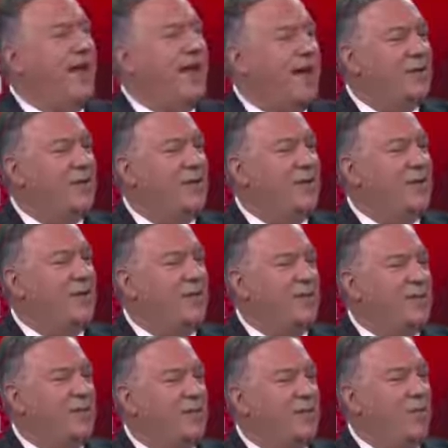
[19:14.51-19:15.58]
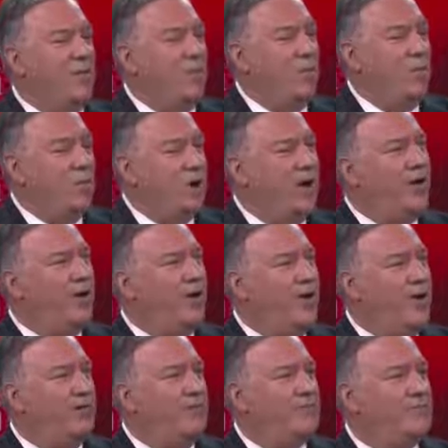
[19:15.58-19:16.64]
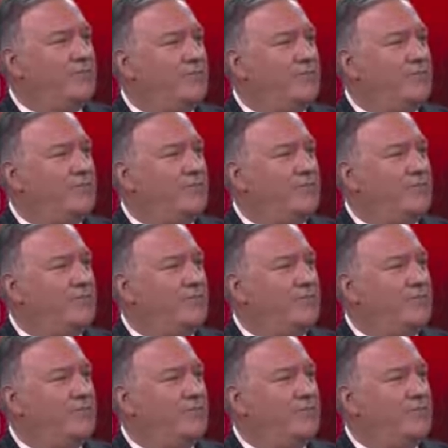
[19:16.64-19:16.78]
ever let them wear you down.